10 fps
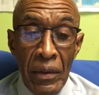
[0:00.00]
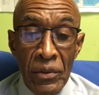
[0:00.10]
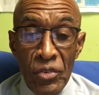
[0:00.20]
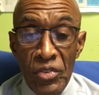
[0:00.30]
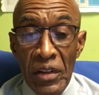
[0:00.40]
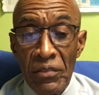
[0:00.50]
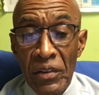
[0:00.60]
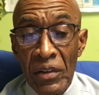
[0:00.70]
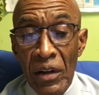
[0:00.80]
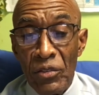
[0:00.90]
The sin of
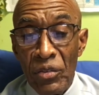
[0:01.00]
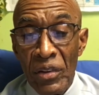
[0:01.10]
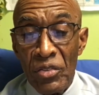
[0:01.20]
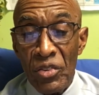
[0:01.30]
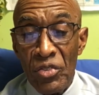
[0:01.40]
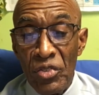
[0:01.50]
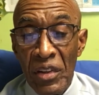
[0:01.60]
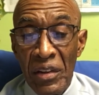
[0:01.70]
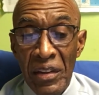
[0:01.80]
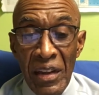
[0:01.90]
adultery is a
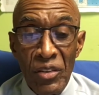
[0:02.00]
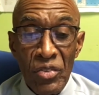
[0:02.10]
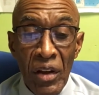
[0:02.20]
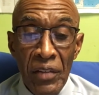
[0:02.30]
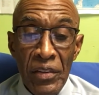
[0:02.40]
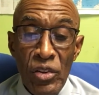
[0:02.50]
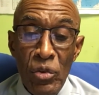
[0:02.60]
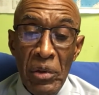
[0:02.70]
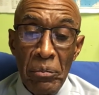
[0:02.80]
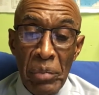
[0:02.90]
sin against other
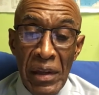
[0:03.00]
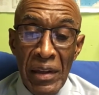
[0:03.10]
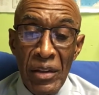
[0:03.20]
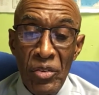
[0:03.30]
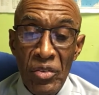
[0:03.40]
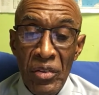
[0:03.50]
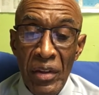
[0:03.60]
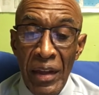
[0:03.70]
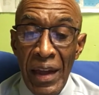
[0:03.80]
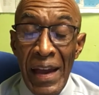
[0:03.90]
human beings
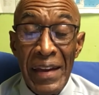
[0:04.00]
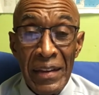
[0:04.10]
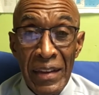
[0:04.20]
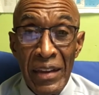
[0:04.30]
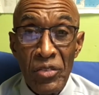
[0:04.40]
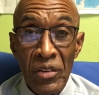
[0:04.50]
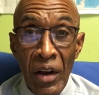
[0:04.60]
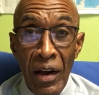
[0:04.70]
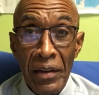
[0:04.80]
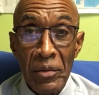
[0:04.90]
and against
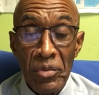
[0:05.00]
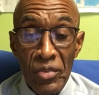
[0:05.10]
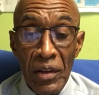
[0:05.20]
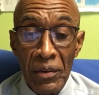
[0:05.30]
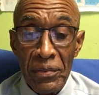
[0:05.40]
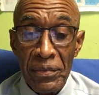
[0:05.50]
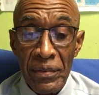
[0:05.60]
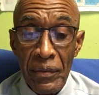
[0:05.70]
God himself.